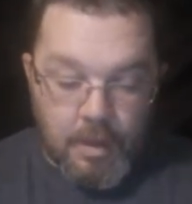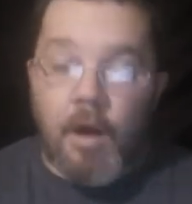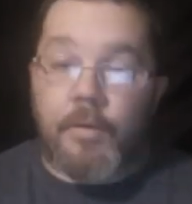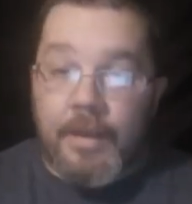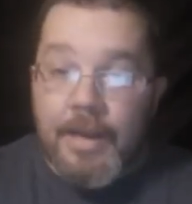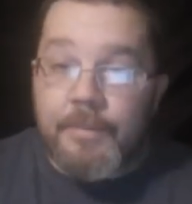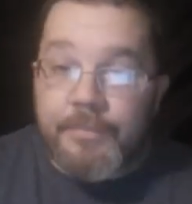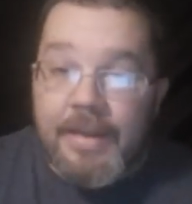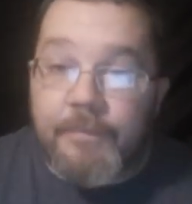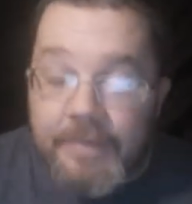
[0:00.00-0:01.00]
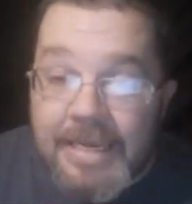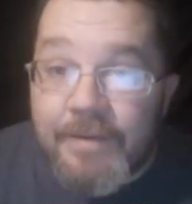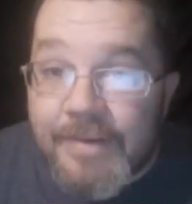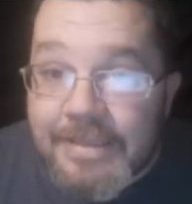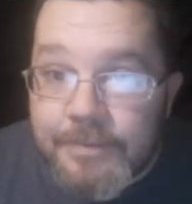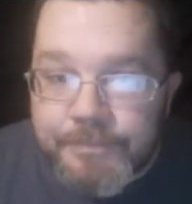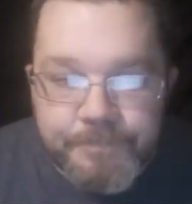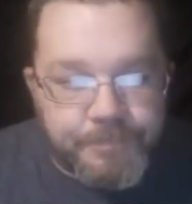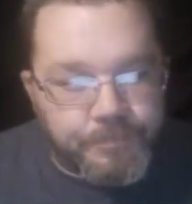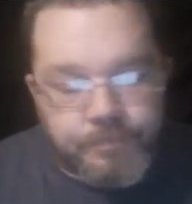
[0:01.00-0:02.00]
all the help they have given.
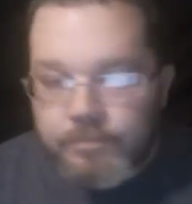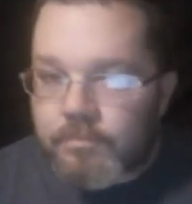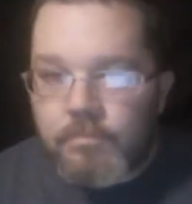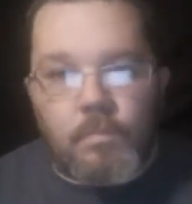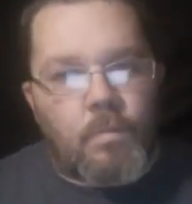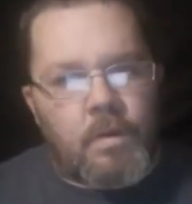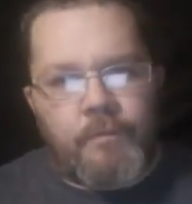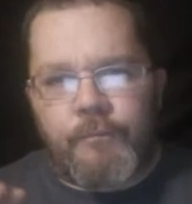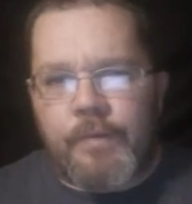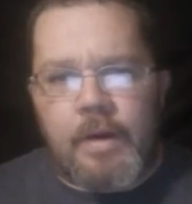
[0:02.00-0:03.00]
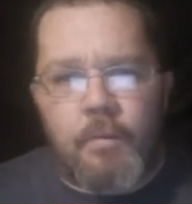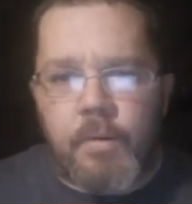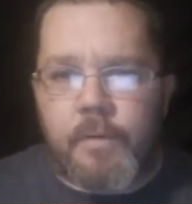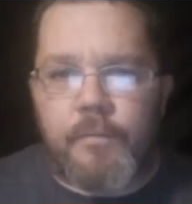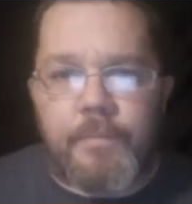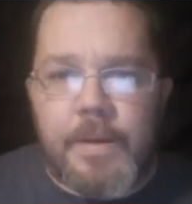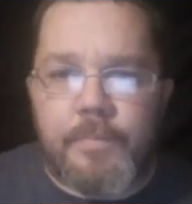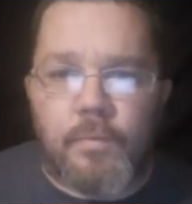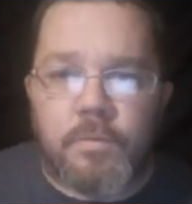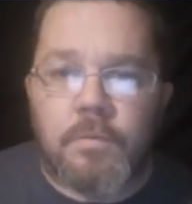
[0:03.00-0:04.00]
Very wonderful
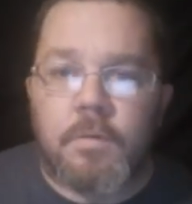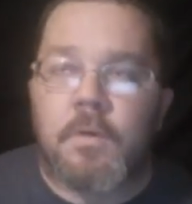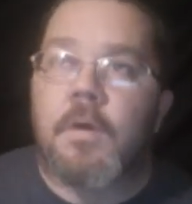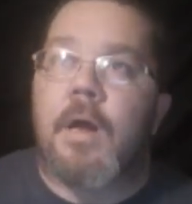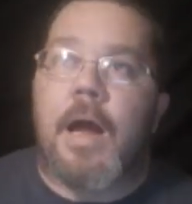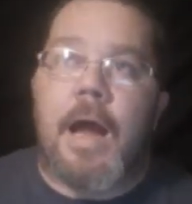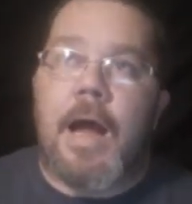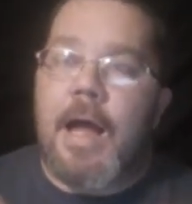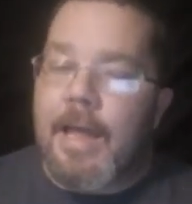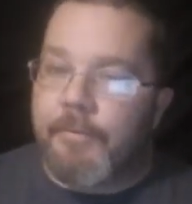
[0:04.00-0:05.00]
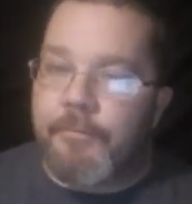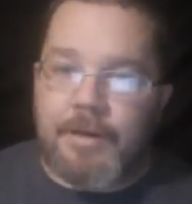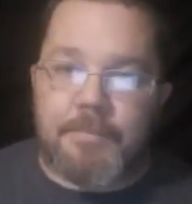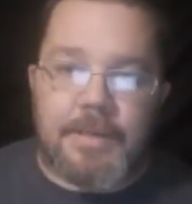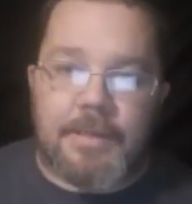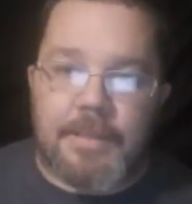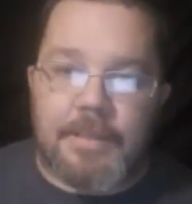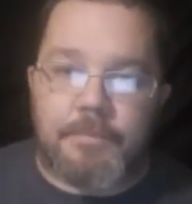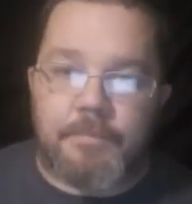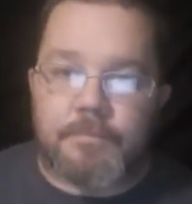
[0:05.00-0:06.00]
people. I highly recommend
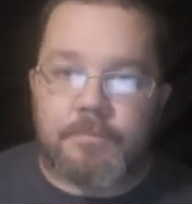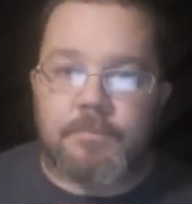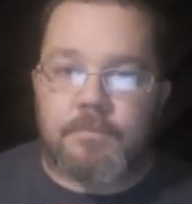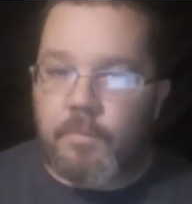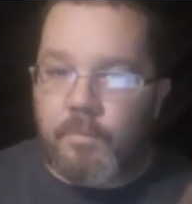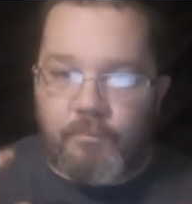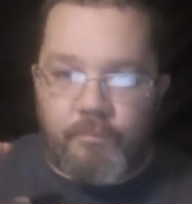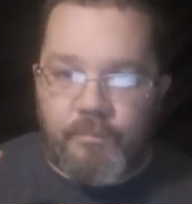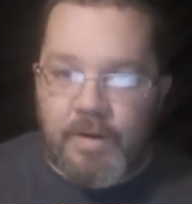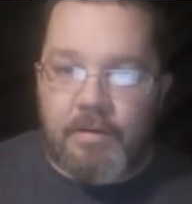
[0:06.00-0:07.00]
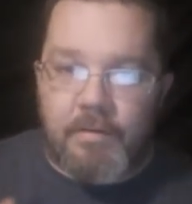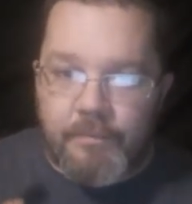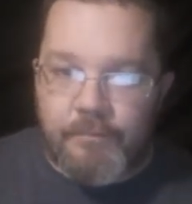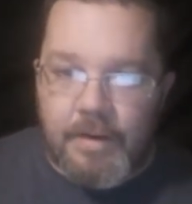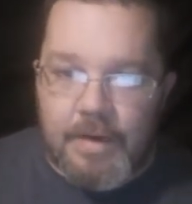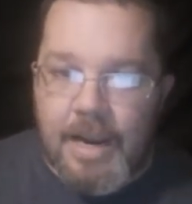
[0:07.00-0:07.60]
them. Very